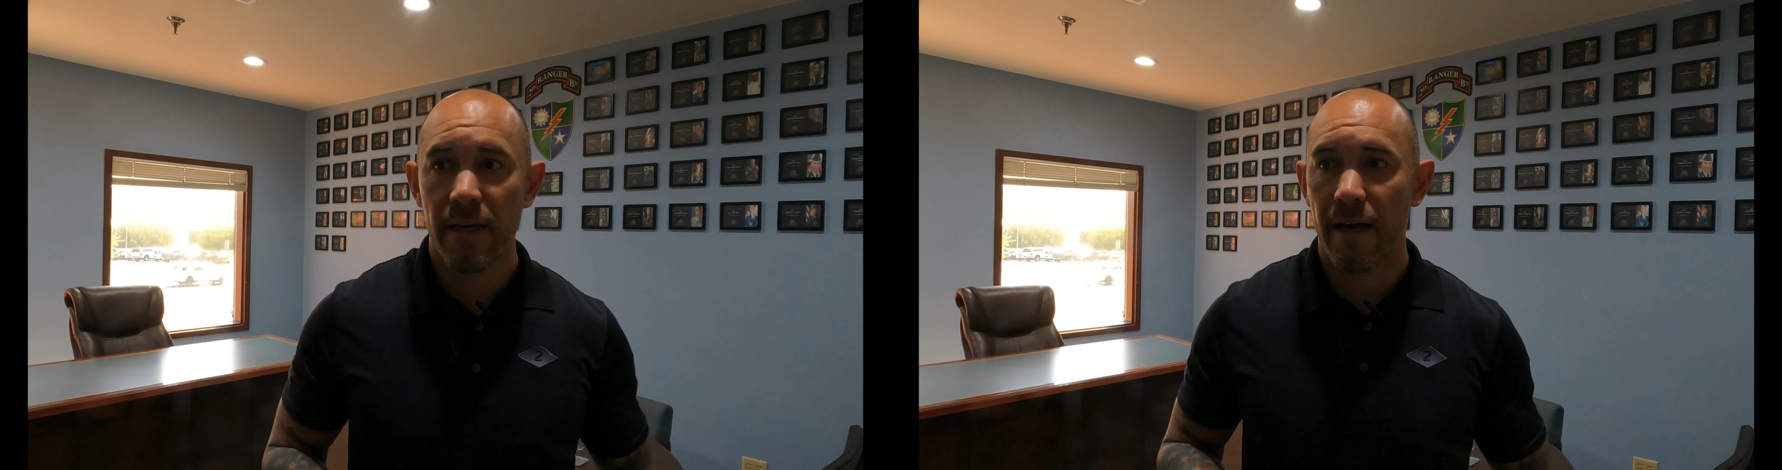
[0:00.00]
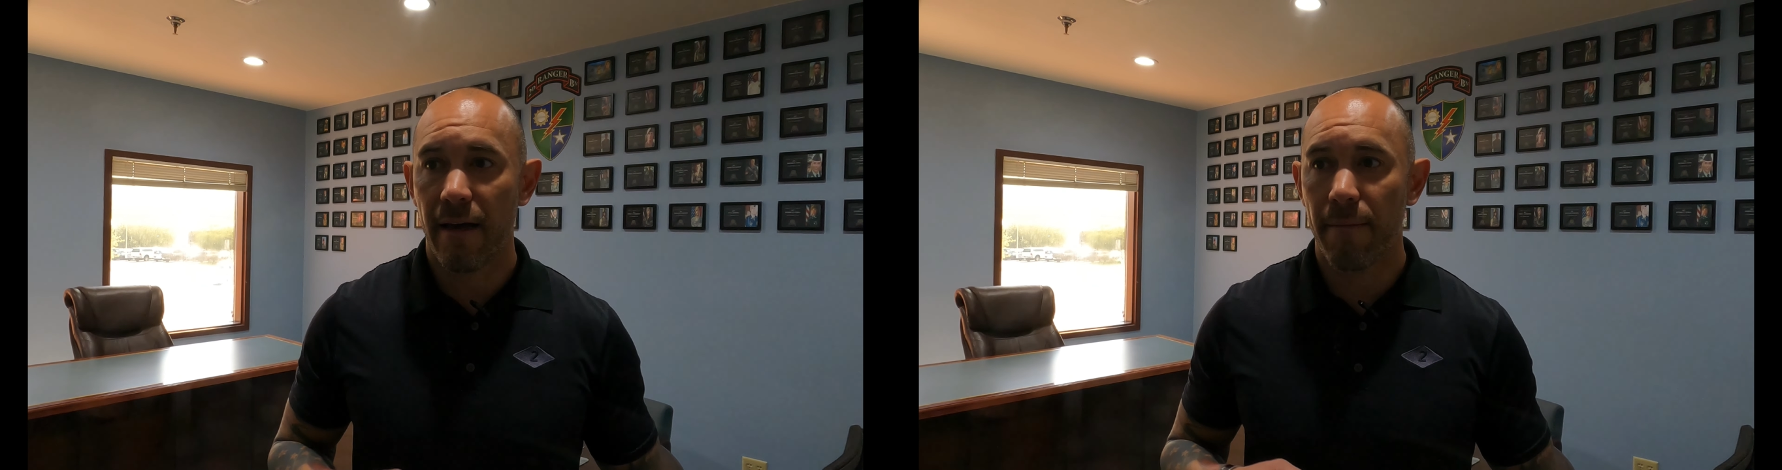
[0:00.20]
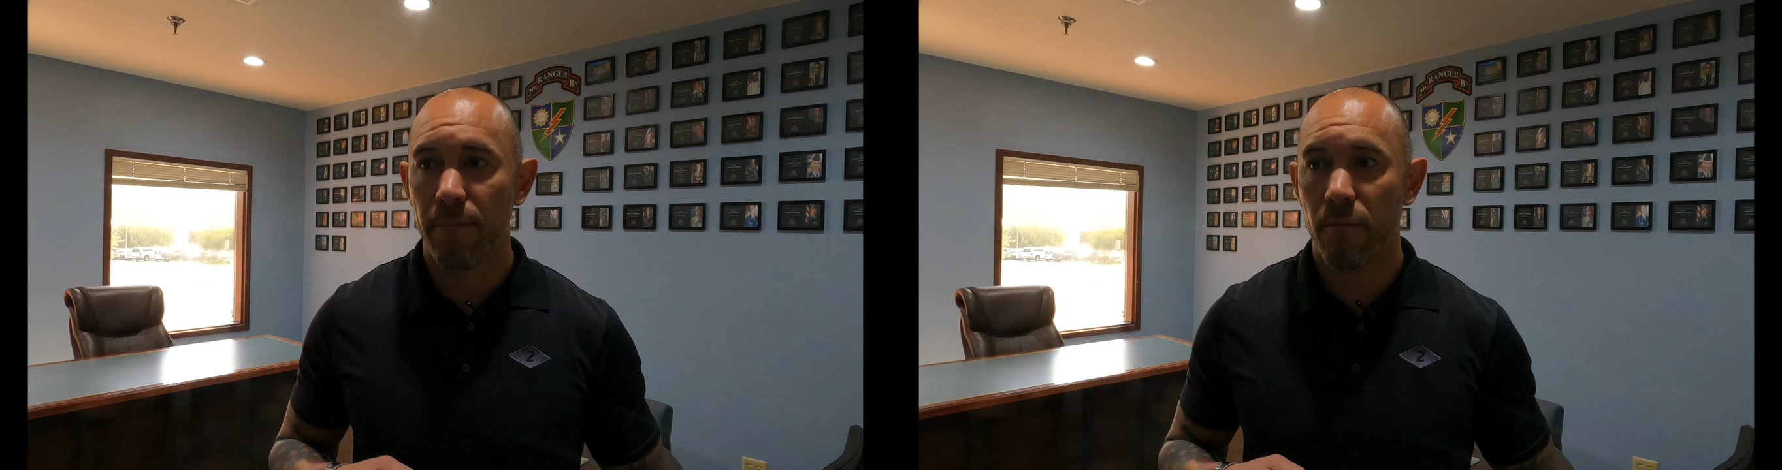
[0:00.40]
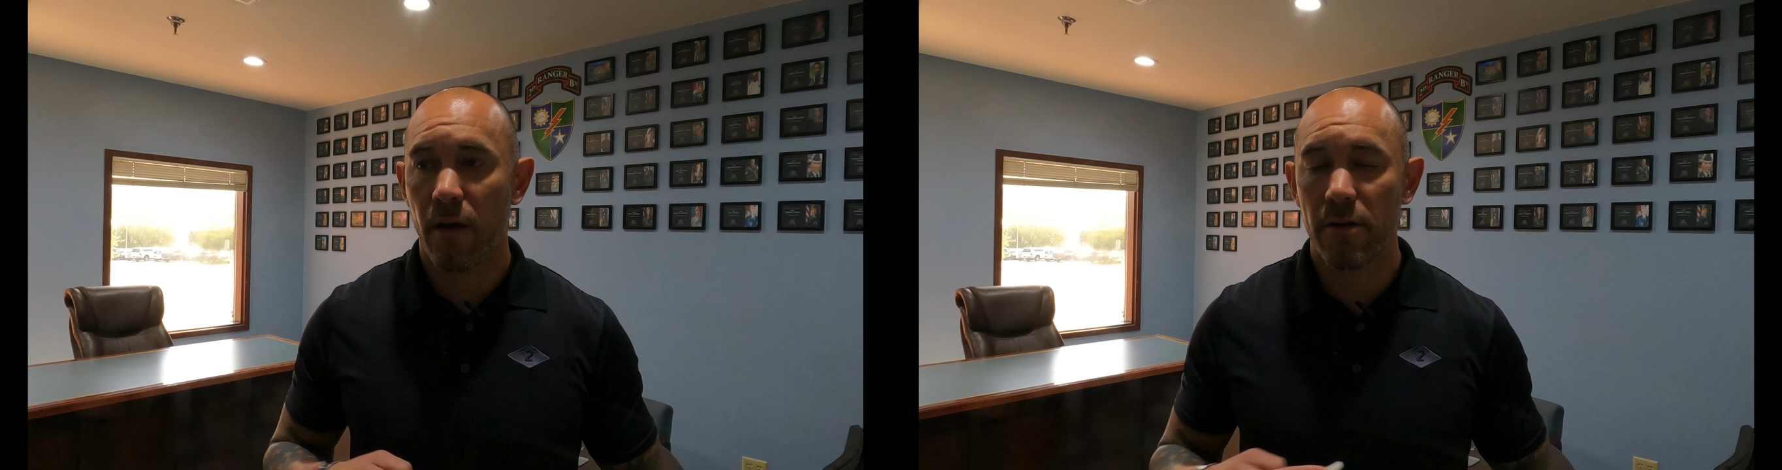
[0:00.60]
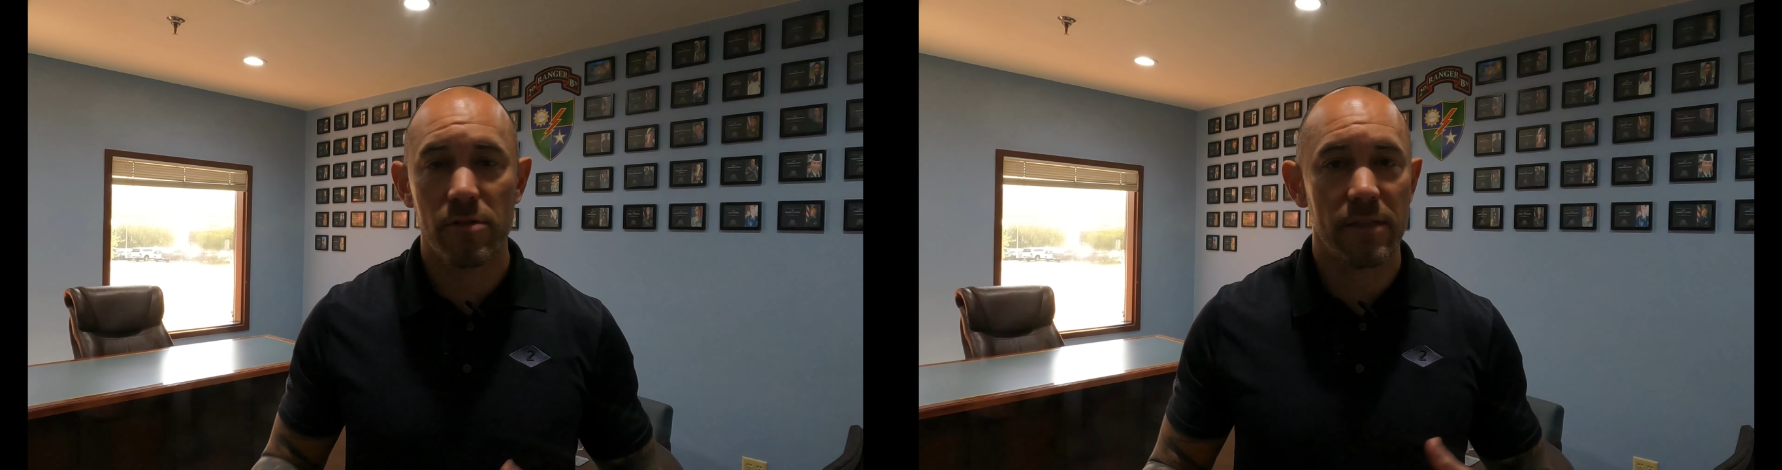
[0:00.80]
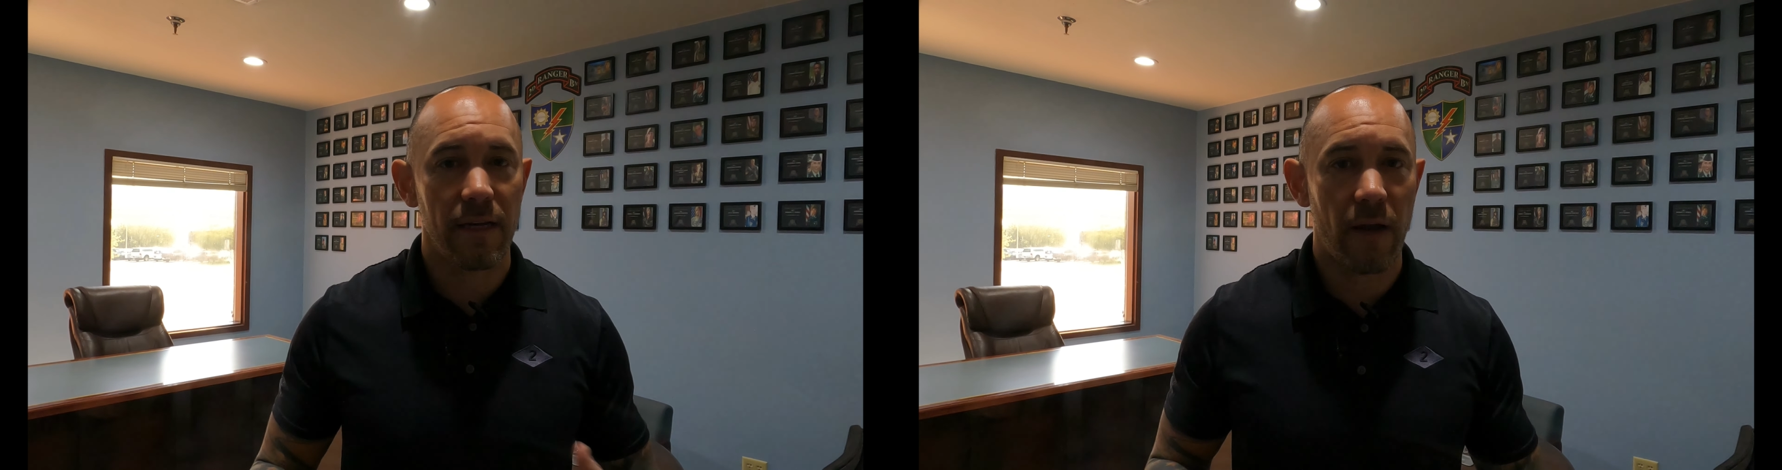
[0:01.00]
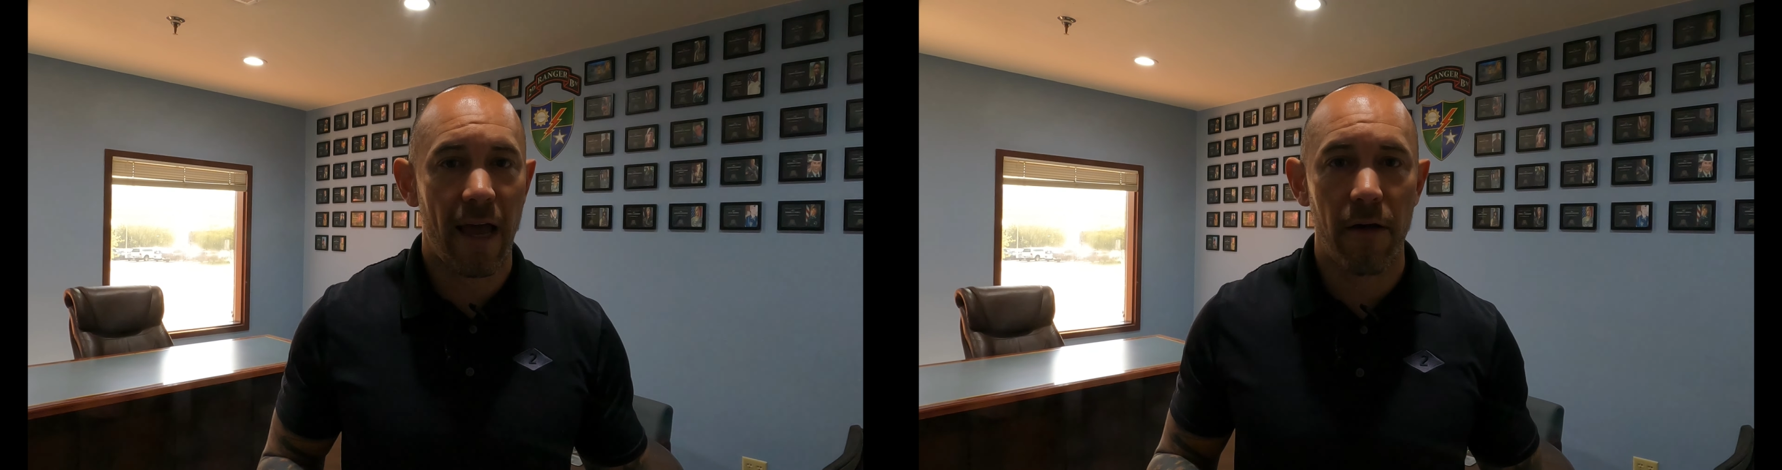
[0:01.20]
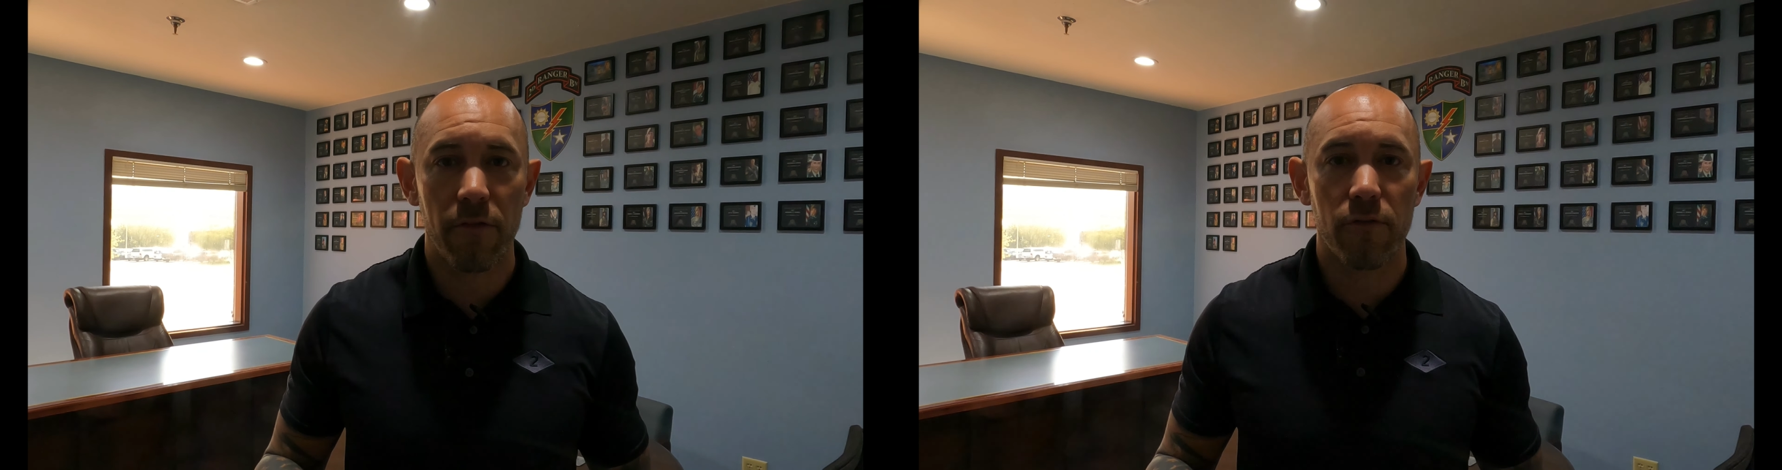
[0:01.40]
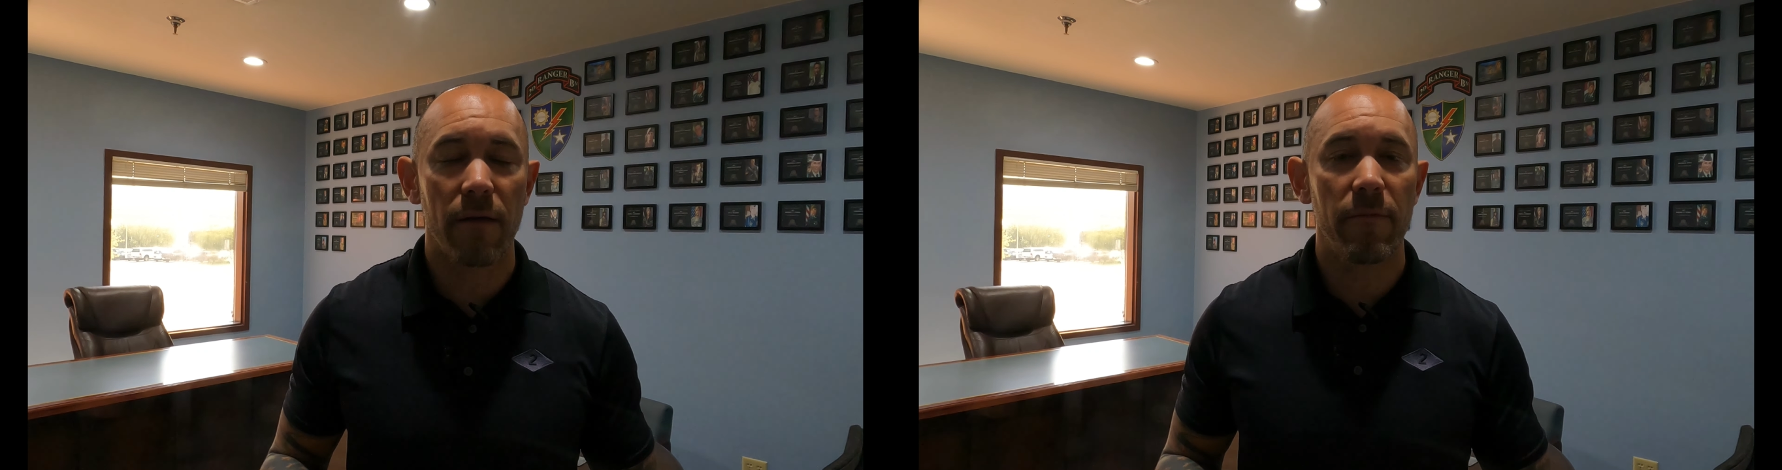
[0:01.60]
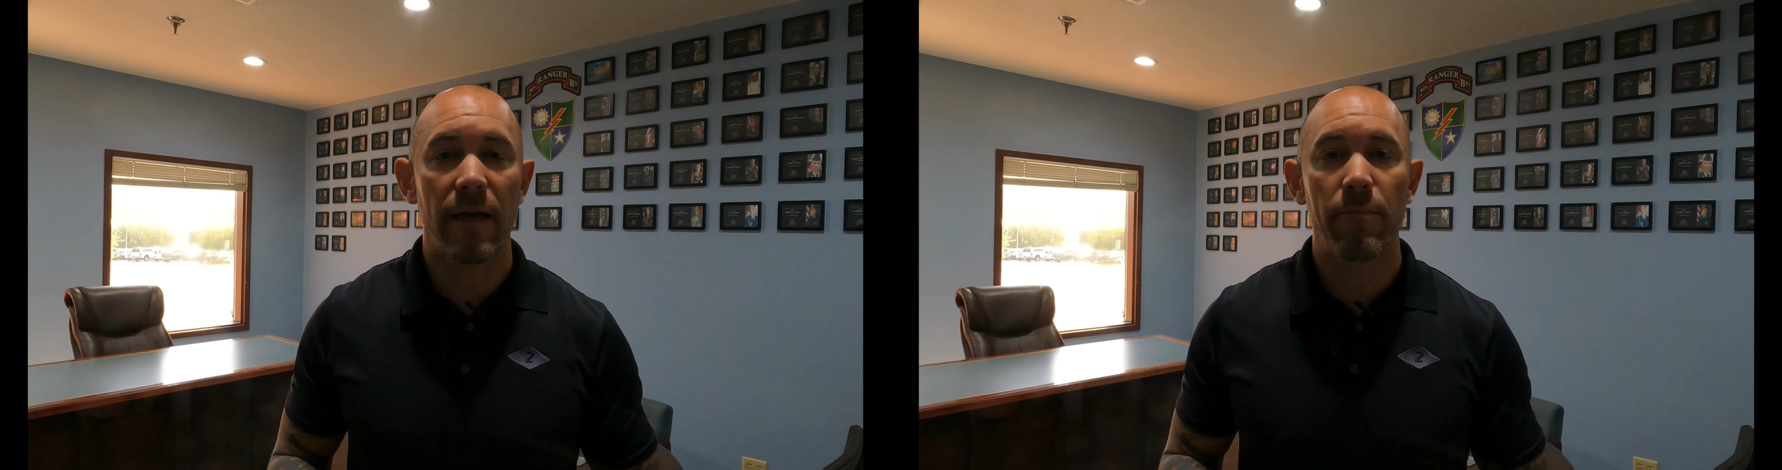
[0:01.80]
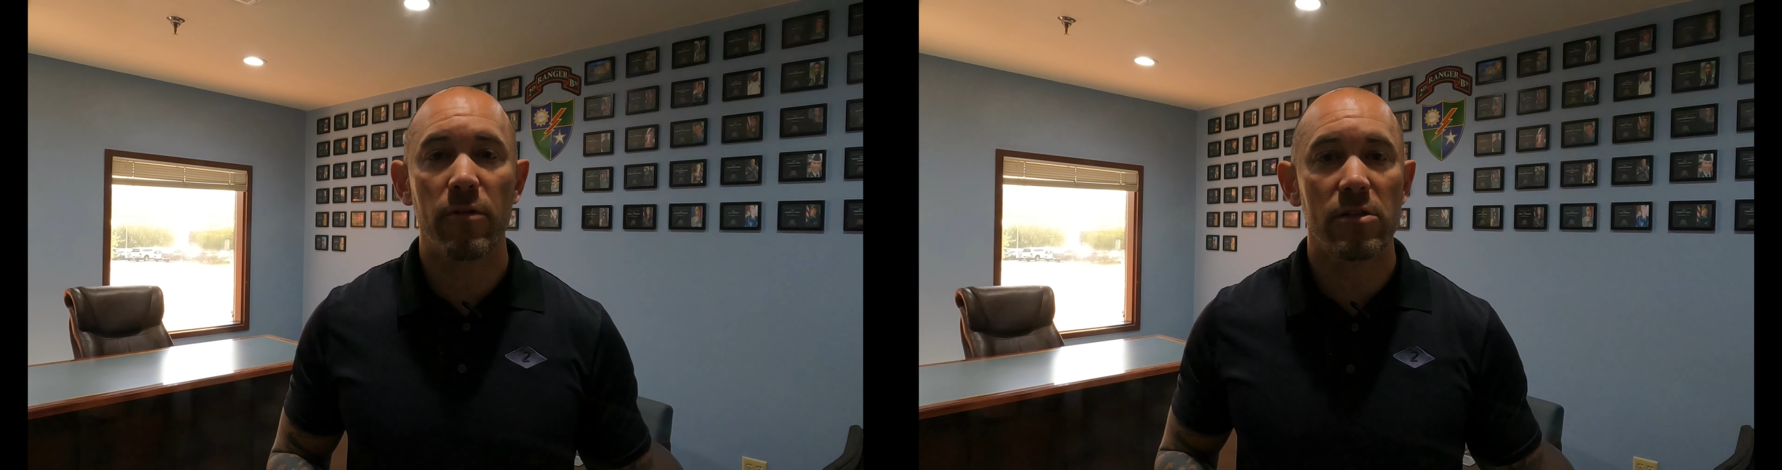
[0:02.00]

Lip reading: Understand how they're coming up with